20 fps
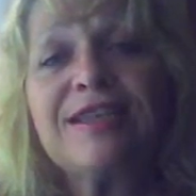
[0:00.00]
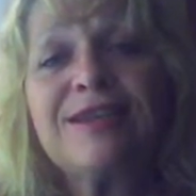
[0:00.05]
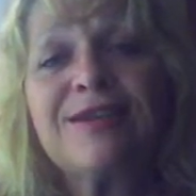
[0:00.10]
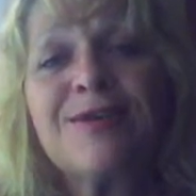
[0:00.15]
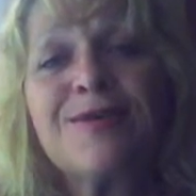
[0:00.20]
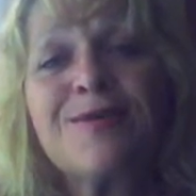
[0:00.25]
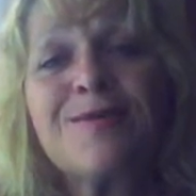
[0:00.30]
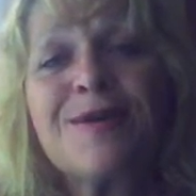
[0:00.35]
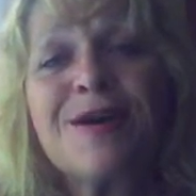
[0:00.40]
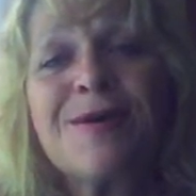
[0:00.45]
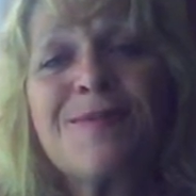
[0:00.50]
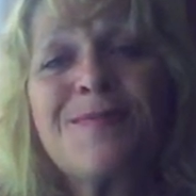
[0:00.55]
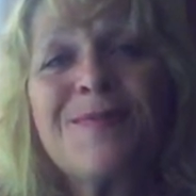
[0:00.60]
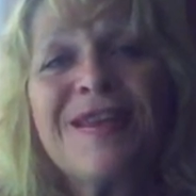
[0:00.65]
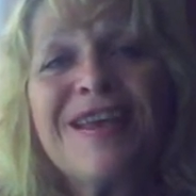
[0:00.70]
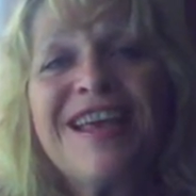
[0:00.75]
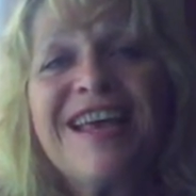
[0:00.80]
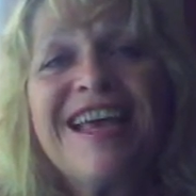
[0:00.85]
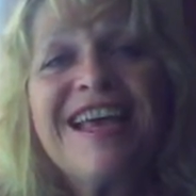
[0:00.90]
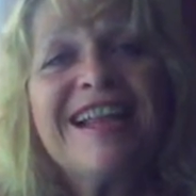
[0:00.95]
So
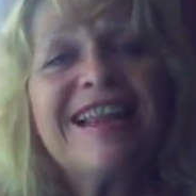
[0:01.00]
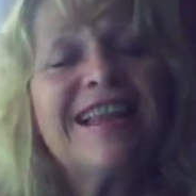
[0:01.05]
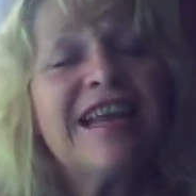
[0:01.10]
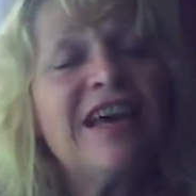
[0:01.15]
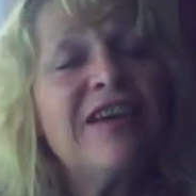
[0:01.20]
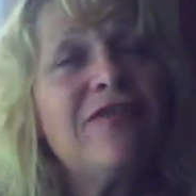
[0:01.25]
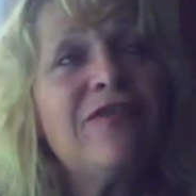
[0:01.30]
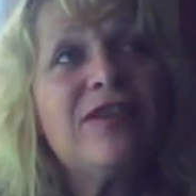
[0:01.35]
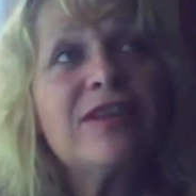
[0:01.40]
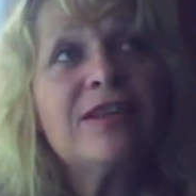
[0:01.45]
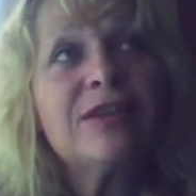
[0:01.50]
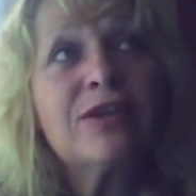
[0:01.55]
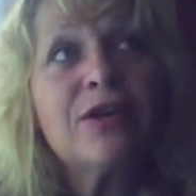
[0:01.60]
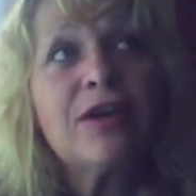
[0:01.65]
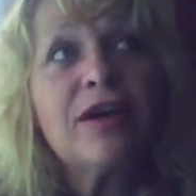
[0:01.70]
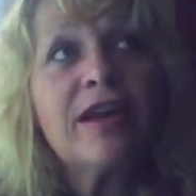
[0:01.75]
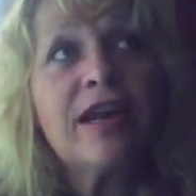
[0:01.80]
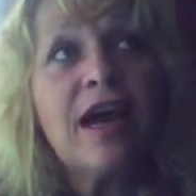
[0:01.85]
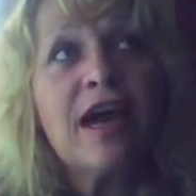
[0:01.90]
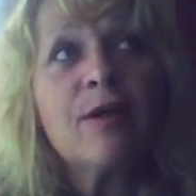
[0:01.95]
life is
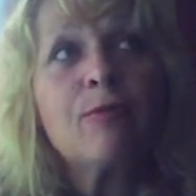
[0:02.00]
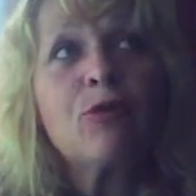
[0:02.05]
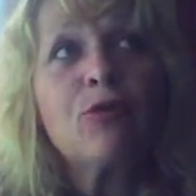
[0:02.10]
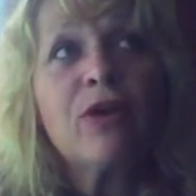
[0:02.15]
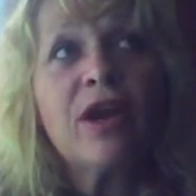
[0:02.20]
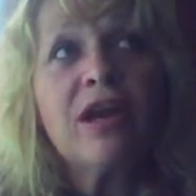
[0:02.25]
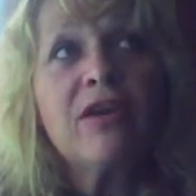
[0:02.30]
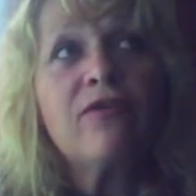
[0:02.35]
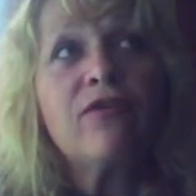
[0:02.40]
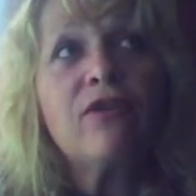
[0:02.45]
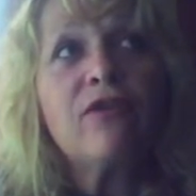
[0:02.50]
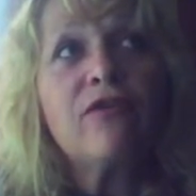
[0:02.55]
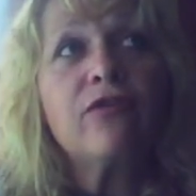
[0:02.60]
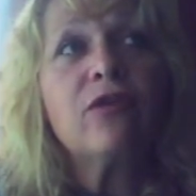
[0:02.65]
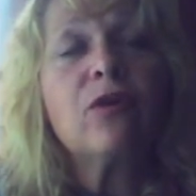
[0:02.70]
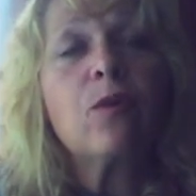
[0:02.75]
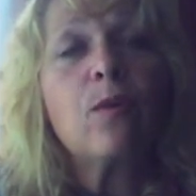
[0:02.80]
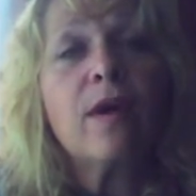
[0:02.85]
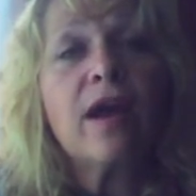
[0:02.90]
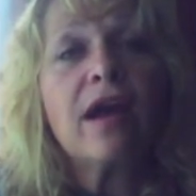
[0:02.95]
good. I'm grateful
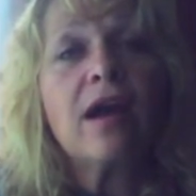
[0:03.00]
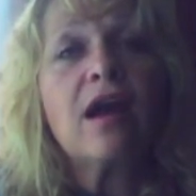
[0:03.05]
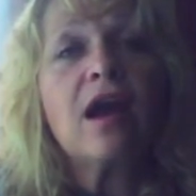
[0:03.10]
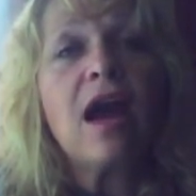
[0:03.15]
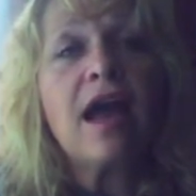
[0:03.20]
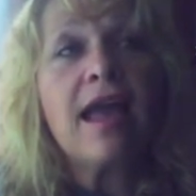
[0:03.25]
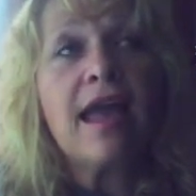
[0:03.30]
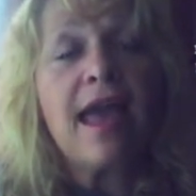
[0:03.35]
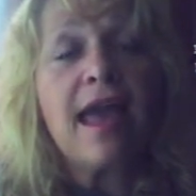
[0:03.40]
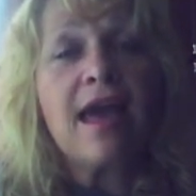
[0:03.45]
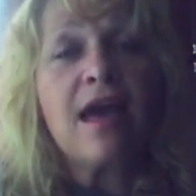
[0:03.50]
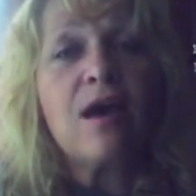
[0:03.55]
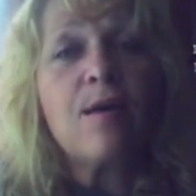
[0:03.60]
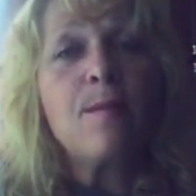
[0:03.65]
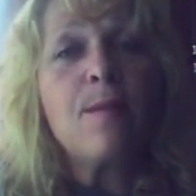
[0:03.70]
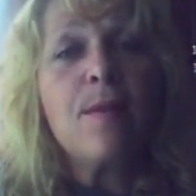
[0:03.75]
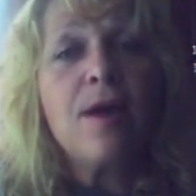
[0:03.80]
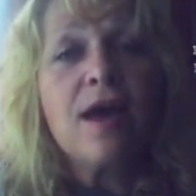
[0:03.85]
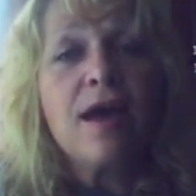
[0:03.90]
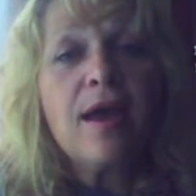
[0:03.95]
for what I
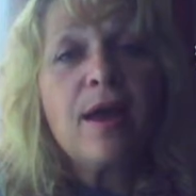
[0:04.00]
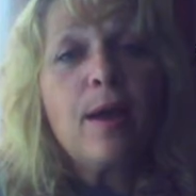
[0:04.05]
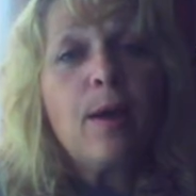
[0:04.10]
am.